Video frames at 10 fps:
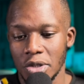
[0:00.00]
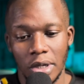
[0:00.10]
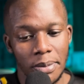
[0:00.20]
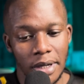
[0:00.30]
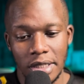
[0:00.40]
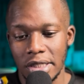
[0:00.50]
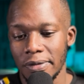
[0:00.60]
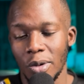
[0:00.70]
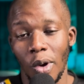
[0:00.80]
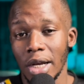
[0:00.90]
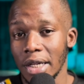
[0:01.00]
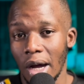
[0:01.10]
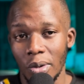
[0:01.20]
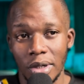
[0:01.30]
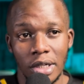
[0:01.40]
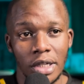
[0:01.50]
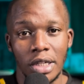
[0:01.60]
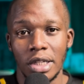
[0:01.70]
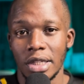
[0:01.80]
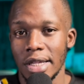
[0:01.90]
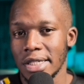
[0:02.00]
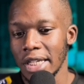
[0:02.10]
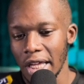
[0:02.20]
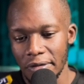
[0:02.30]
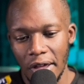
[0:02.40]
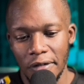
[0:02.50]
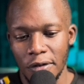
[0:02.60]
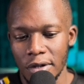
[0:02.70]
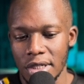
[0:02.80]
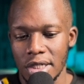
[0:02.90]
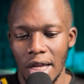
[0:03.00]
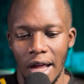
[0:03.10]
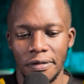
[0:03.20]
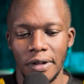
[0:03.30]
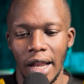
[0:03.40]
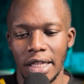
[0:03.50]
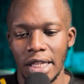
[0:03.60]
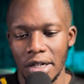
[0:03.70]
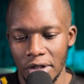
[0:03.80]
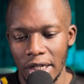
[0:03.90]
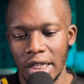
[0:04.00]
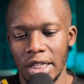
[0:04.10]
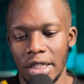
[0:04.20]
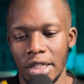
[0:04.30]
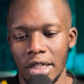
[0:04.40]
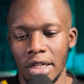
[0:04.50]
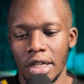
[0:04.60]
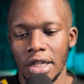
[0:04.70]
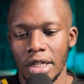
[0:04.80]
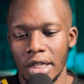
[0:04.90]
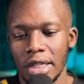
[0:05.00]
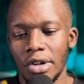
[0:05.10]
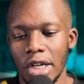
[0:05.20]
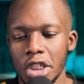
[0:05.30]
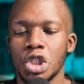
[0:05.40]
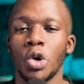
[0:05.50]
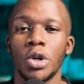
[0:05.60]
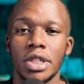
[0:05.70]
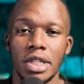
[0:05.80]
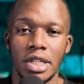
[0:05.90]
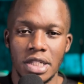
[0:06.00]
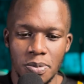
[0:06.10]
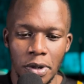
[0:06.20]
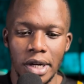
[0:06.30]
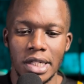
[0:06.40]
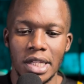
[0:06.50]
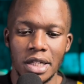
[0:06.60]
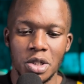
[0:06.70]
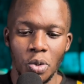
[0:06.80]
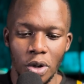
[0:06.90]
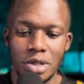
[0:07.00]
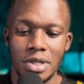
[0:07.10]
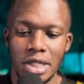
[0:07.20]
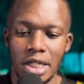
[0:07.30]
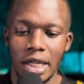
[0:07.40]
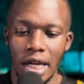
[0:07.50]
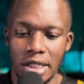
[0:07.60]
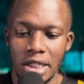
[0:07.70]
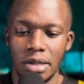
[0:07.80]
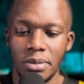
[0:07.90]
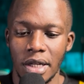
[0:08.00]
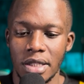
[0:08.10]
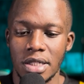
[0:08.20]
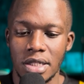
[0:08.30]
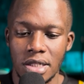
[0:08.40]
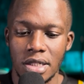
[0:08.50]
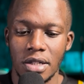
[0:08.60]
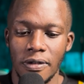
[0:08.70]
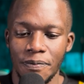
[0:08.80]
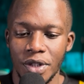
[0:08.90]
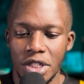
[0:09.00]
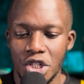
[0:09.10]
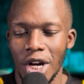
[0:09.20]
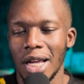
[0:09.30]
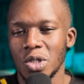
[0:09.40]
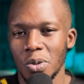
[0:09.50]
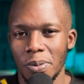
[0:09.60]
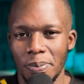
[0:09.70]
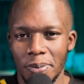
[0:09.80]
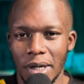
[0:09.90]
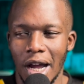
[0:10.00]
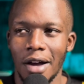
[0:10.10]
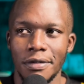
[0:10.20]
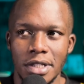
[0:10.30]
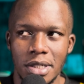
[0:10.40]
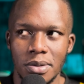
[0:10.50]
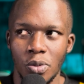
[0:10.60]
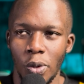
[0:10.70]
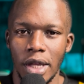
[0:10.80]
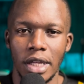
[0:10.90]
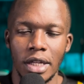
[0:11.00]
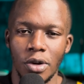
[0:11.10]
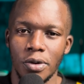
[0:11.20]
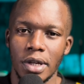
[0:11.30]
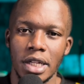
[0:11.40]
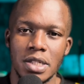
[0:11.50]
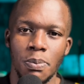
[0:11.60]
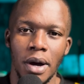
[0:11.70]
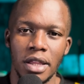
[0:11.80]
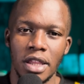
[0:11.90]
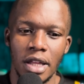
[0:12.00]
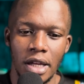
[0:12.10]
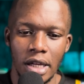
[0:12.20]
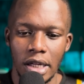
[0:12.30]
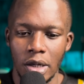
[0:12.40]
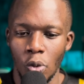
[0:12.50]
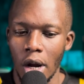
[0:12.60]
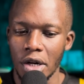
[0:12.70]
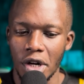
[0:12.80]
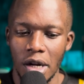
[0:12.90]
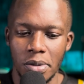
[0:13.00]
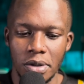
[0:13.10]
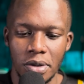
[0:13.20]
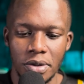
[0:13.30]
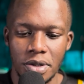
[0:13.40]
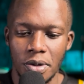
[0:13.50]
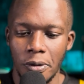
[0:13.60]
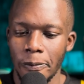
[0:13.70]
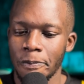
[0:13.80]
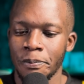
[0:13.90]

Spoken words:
tournament, even while down, they still gave effort. I feel like they really showed the spirit that you want to see in a team that's trying to carve its way or its path in world rugby, you know. So,